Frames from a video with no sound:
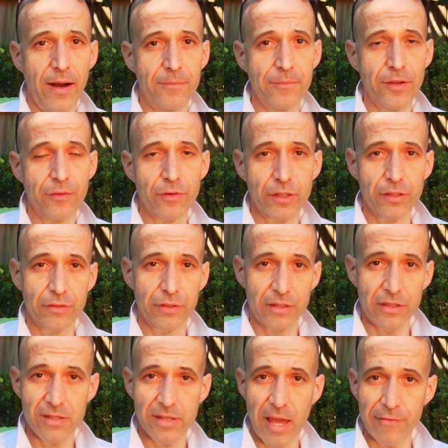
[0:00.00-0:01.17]
They're really, really
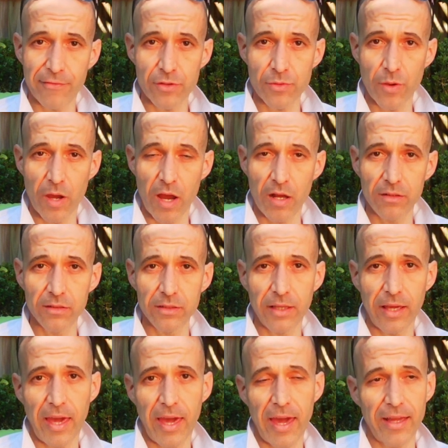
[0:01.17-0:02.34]
safe as well,
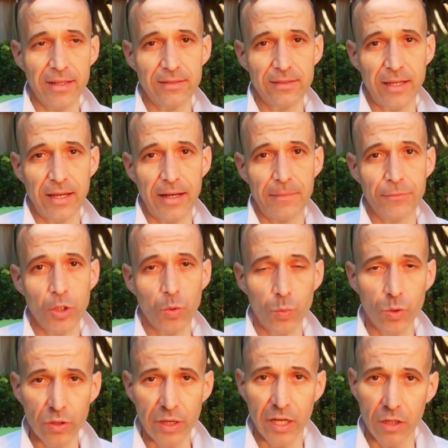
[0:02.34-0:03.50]
and you
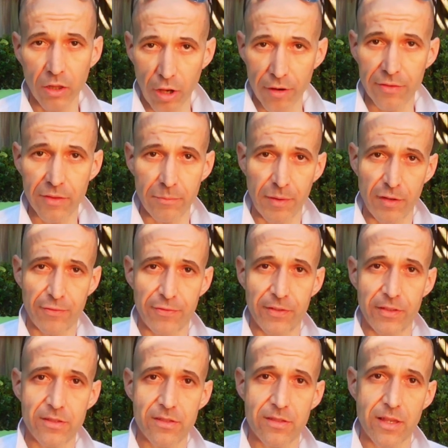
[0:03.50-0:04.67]
will get a lot of the
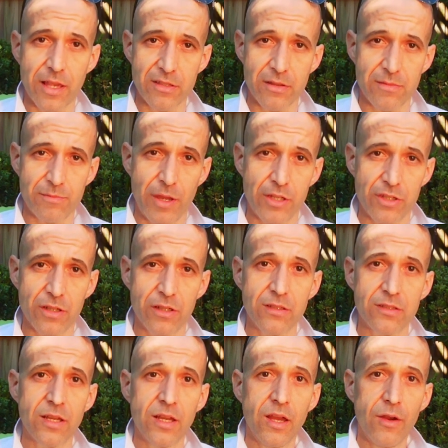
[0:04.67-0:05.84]
benefits, as I mentioned,
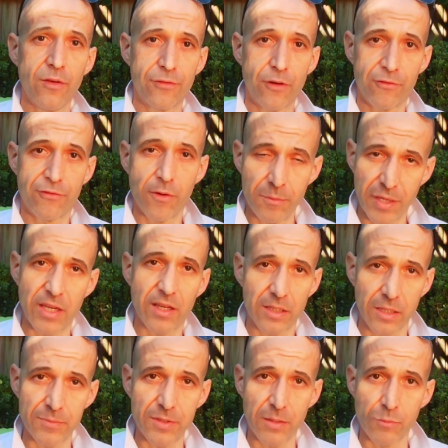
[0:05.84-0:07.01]
from being
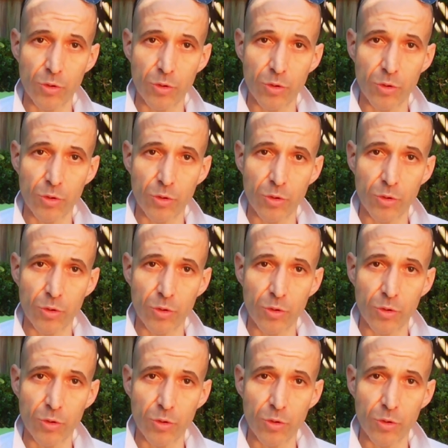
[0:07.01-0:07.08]
clipped in.